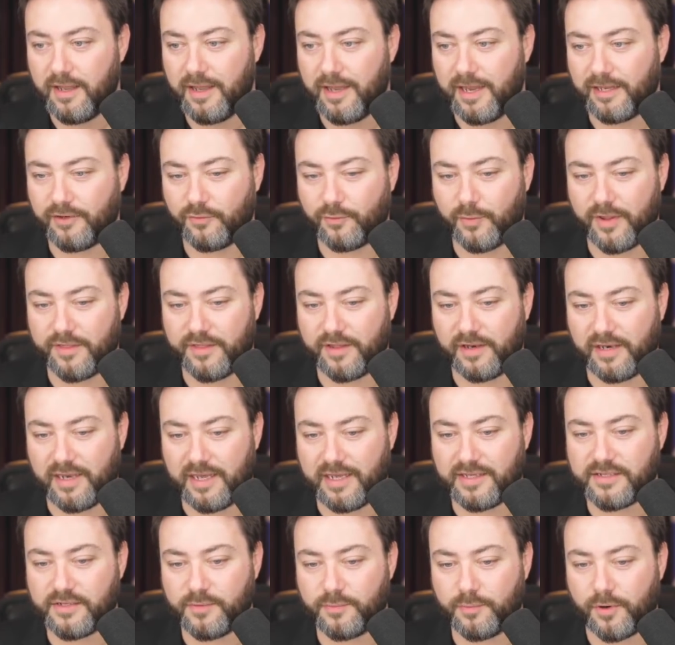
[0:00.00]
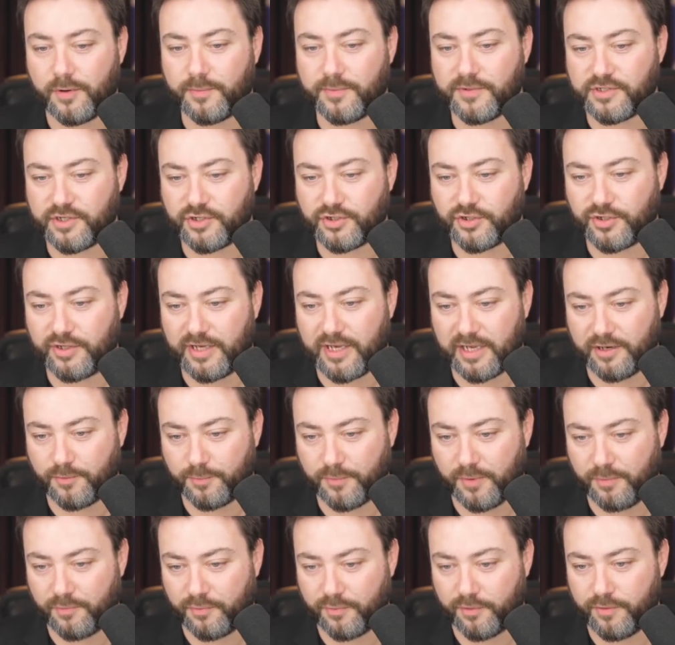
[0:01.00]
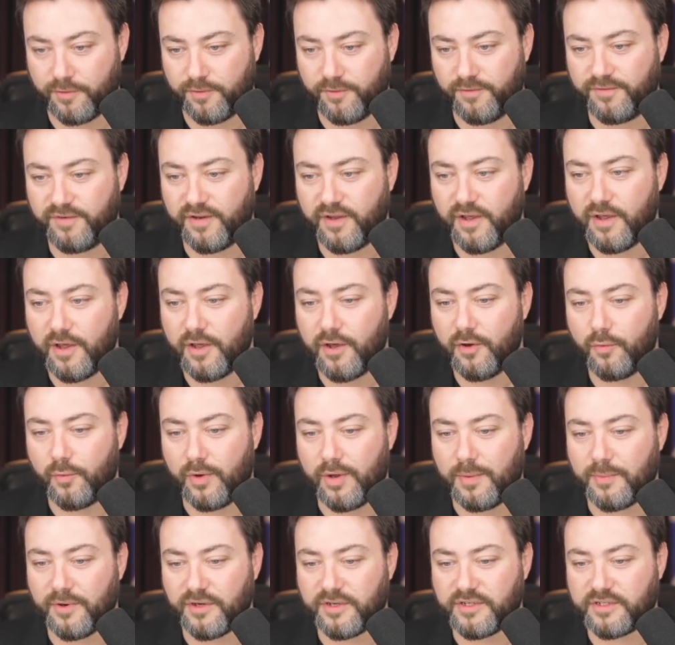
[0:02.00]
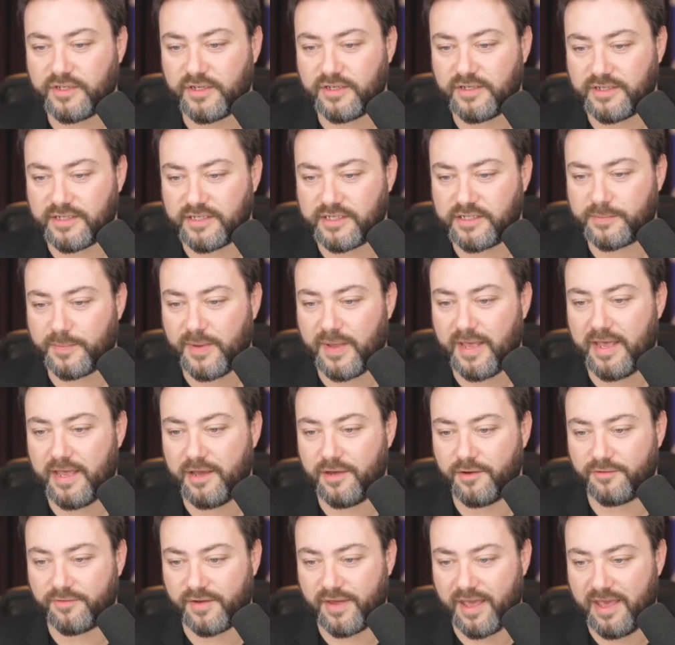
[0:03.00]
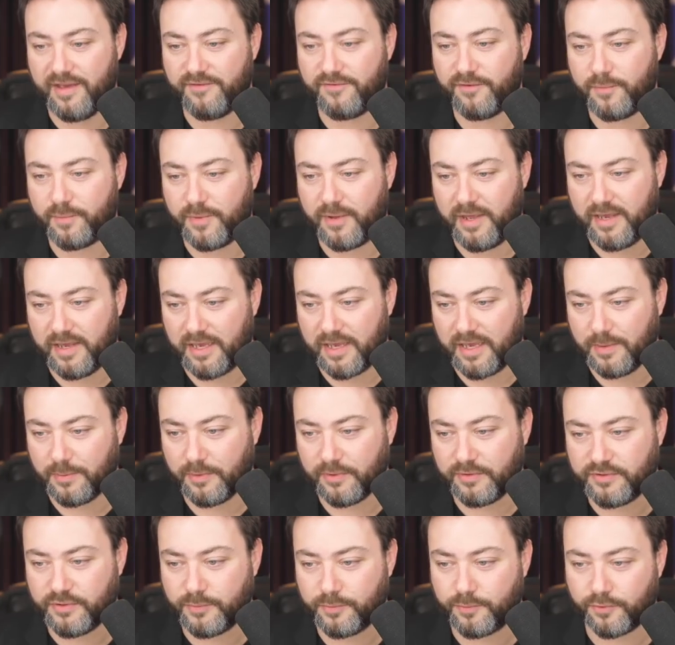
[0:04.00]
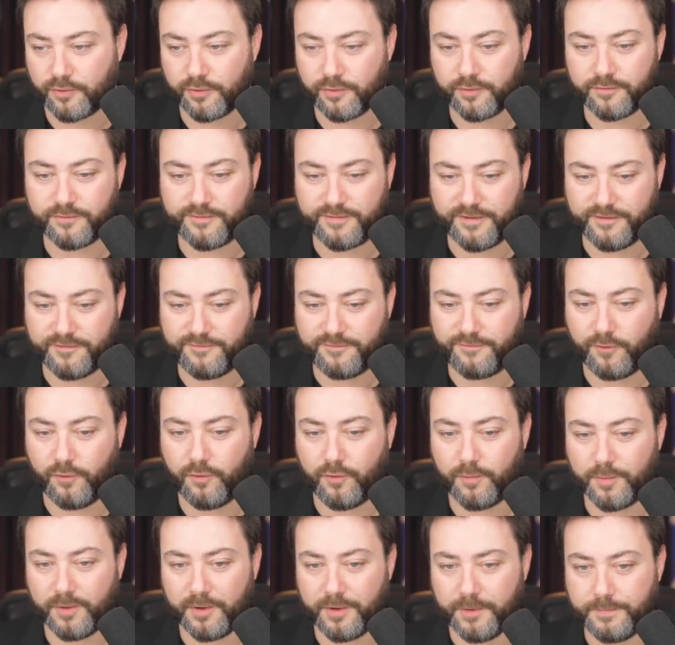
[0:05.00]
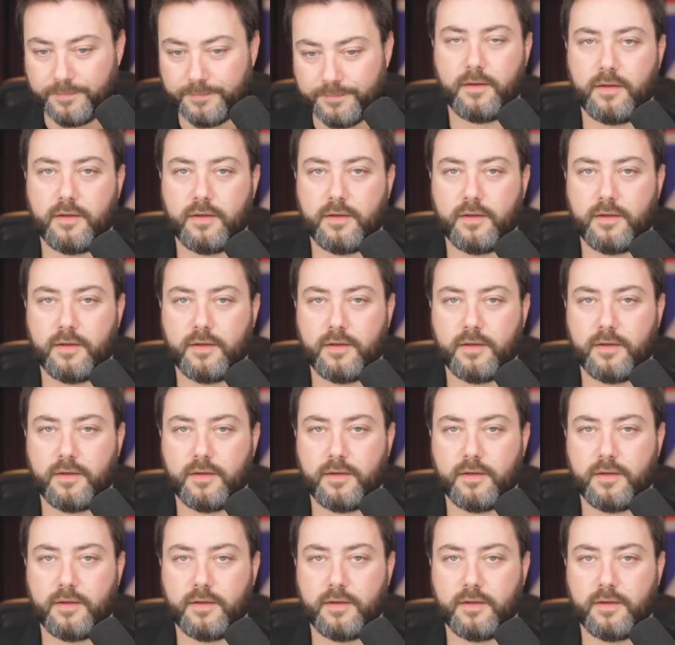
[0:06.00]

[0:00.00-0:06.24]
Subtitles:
and where the latter proposition cannot be proved, we must despair of ever being able to prove the former.